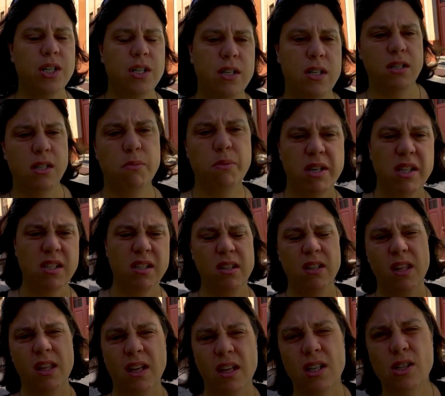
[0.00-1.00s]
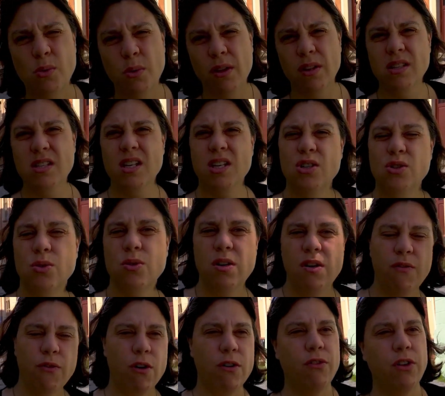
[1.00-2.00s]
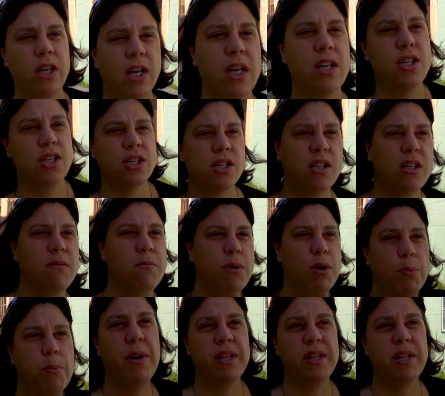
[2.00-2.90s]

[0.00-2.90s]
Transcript: is basically like a 12th century fortification built